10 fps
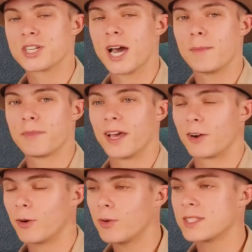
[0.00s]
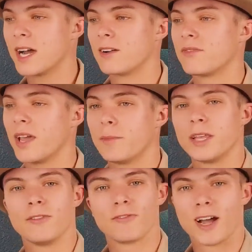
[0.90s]
shop that our whole entire
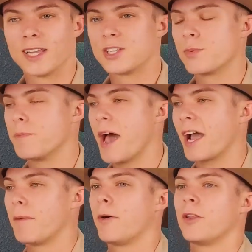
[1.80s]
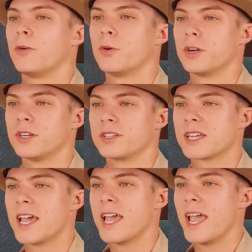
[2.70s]
family runs. We pack up all the
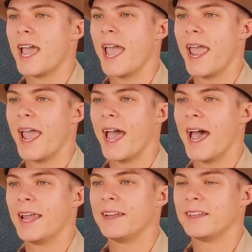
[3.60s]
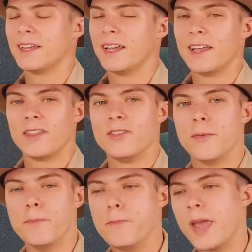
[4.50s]
orders. And
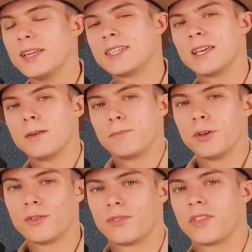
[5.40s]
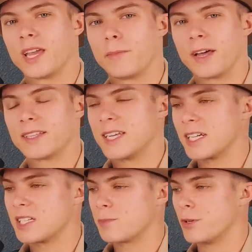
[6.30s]
the amazing, beautiful thing about the
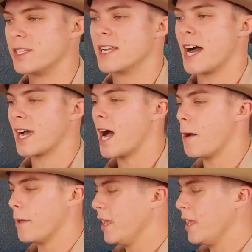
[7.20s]
texasboys.com